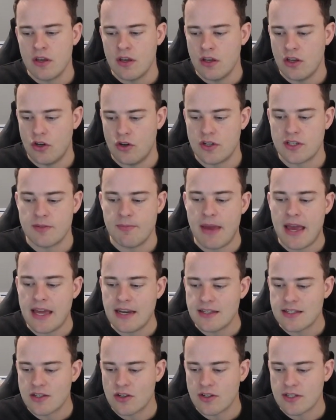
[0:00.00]

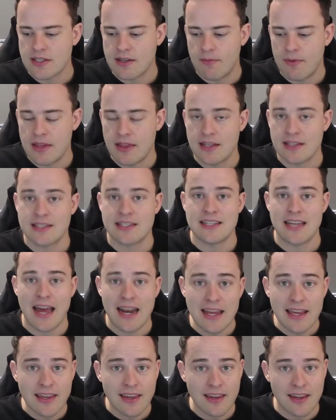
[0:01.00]
demand is not something that's
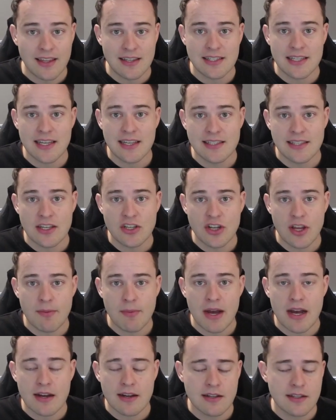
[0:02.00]
static in TCG
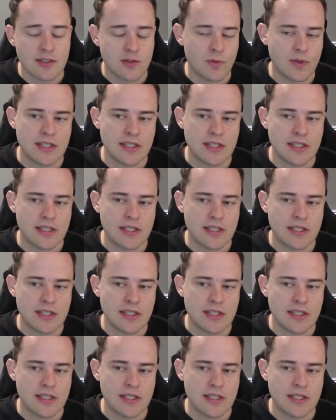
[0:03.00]
markets.